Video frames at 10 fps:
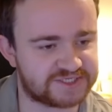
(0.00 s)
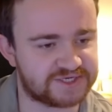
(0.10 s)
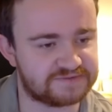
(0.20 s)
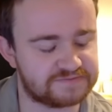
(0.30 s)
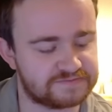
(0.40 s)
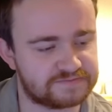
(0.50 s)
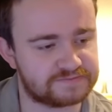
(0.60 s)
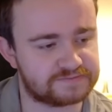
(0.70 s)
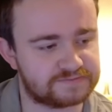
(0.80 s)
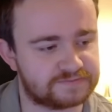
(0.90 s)
turn.
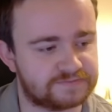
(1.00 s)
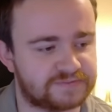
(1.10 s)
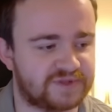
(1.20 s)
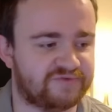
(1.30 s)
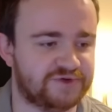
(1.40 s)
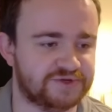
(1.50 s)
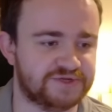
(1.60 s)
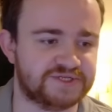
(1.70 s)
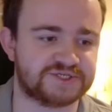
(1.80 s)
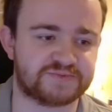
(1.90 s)
If we do
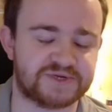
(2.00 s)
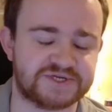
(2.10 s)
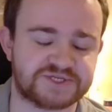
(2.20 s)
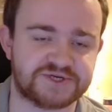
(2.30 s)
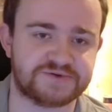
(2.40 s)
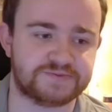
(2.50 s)
need to split still.